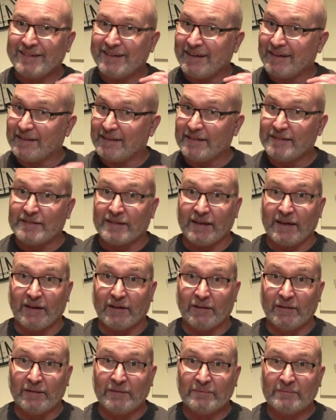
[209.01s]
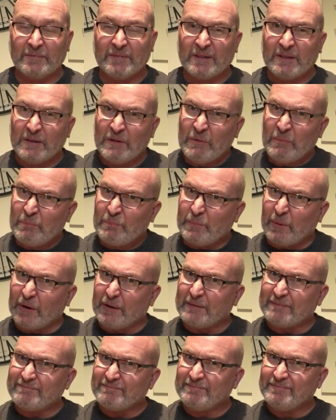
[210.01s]
It is there,
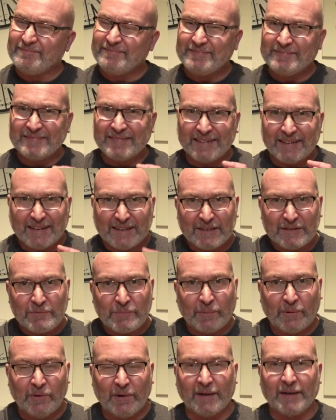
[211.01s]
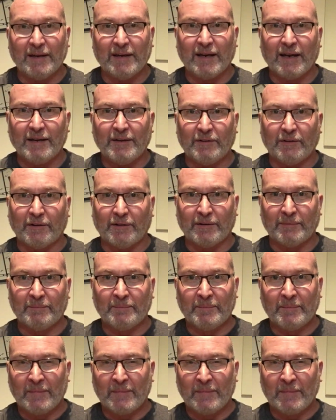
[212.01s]
but it is pretty light on it,